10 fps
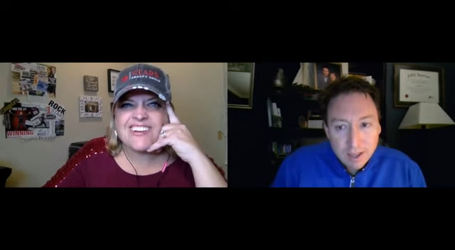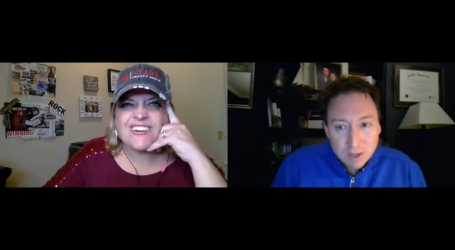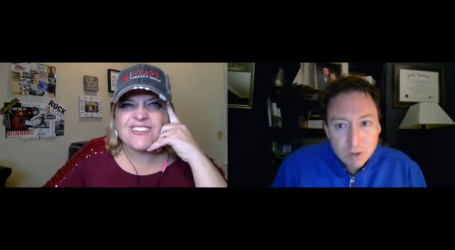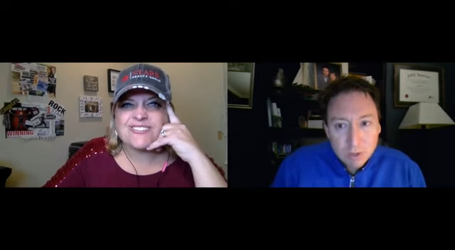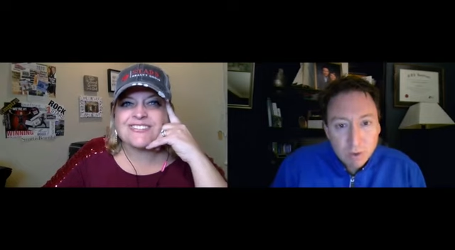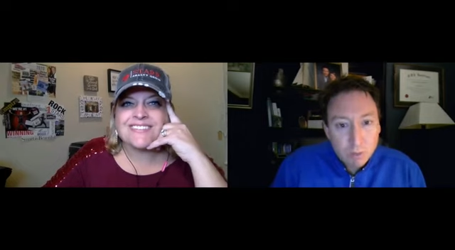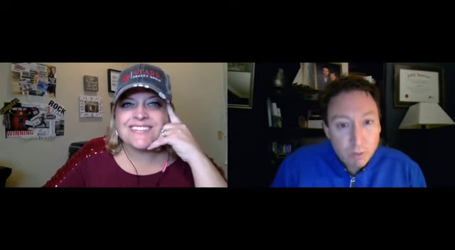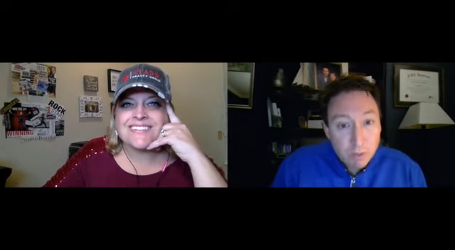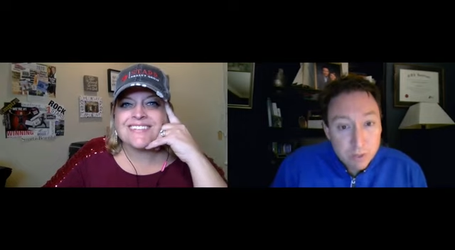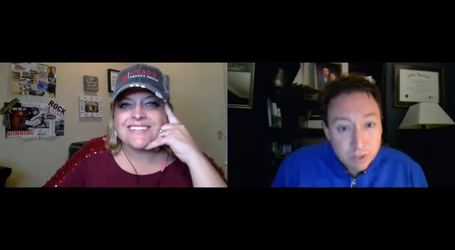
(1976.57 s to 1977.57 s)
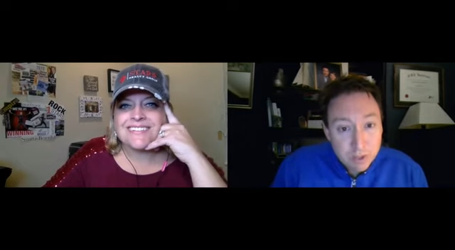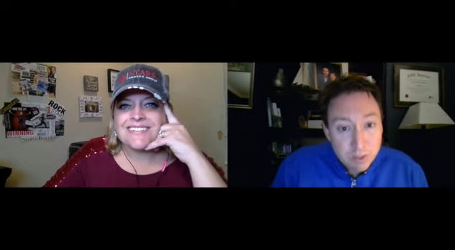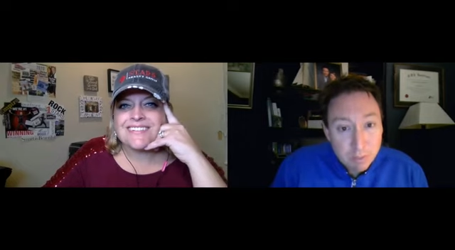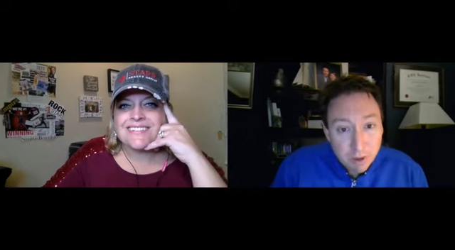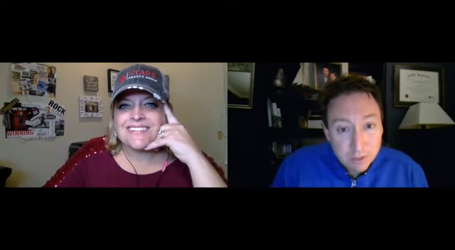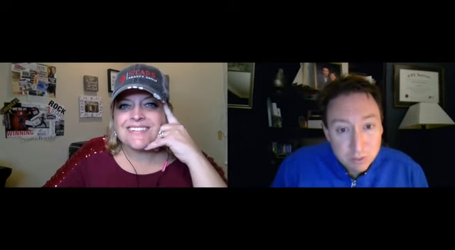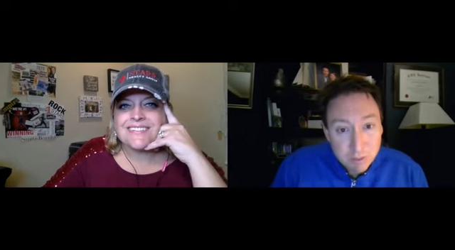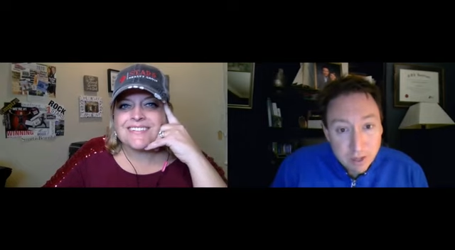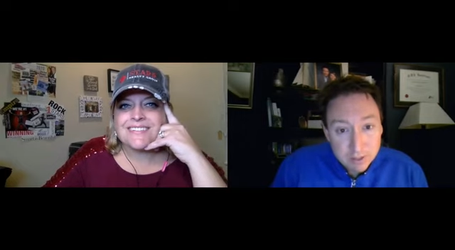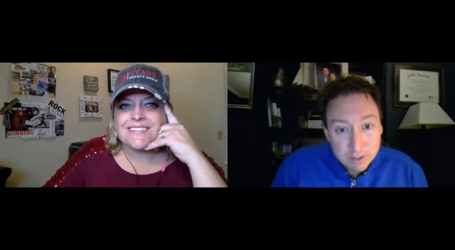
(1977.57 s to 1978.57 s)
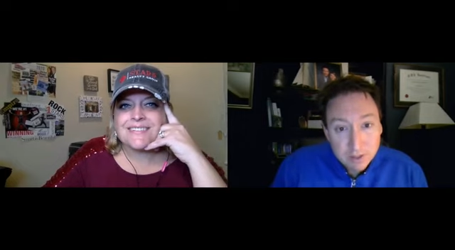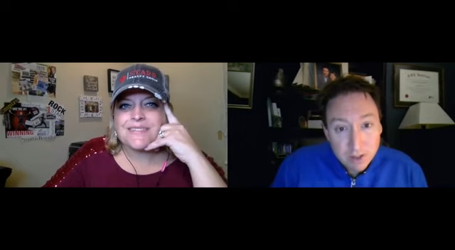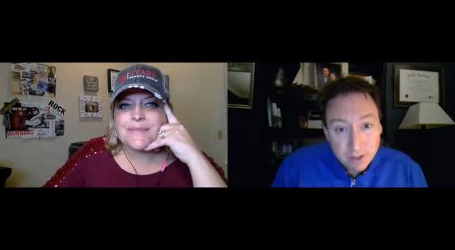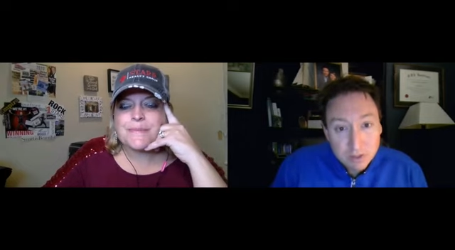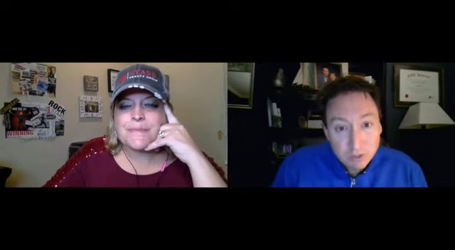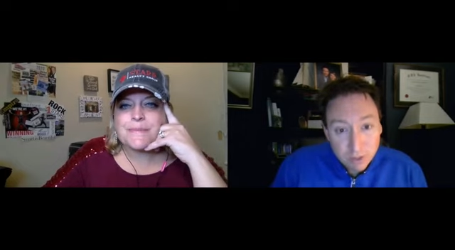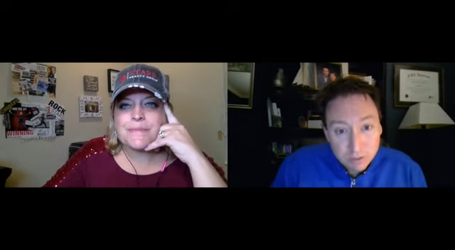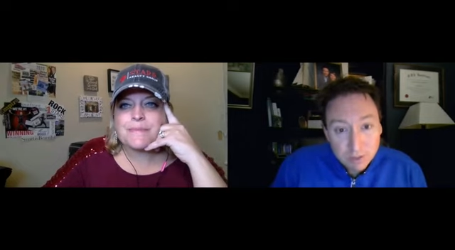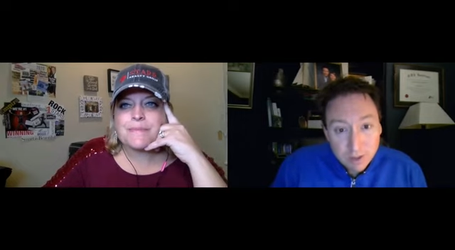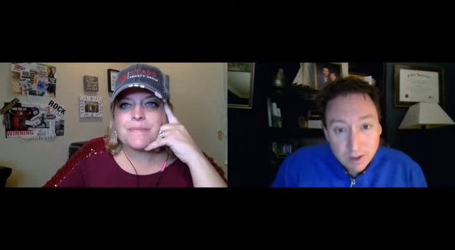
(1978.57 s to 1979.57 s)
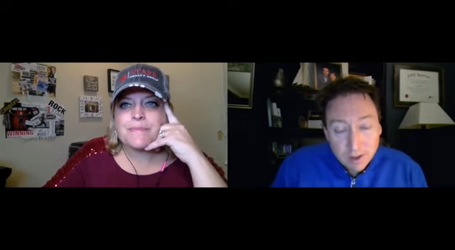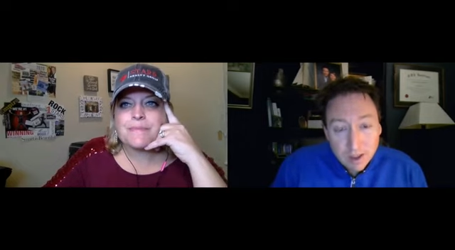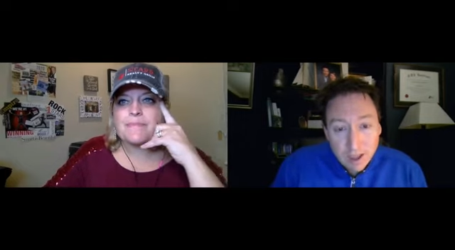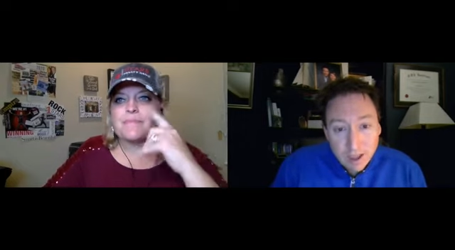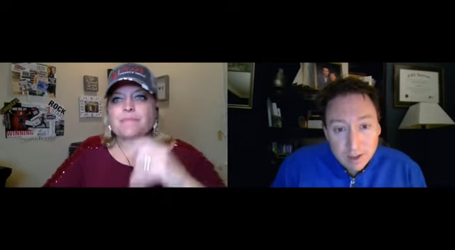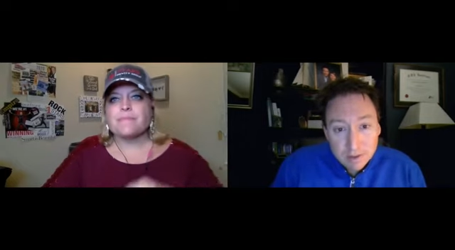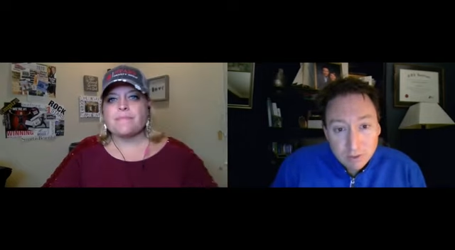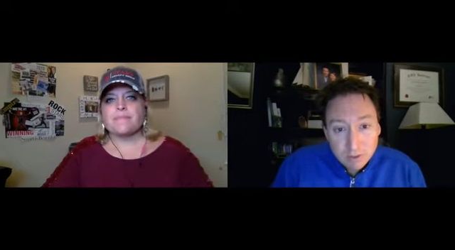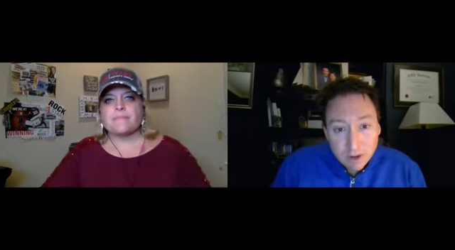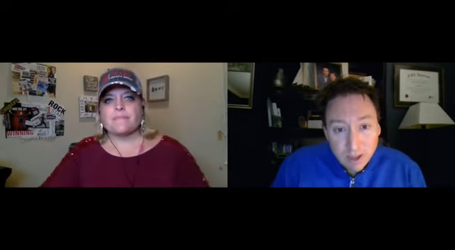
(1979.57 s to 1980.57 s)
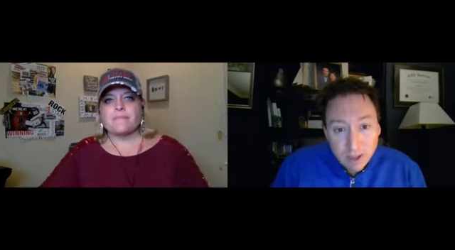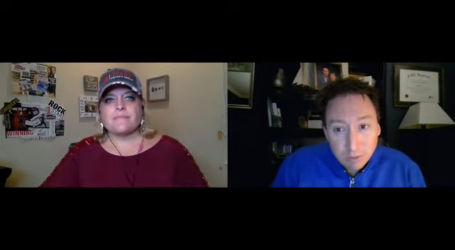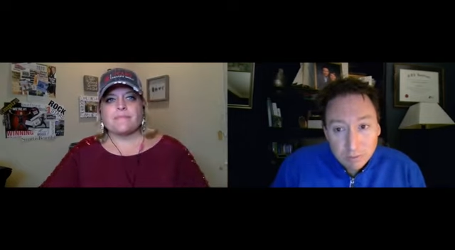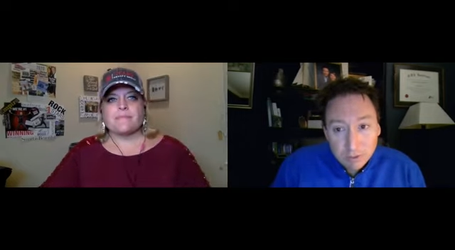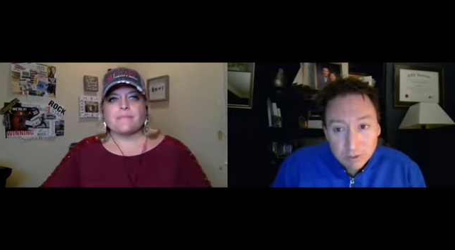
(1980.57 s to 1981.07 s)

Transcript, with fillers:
Speaker 1: and you did what, what was in the public's best interest and trying to help to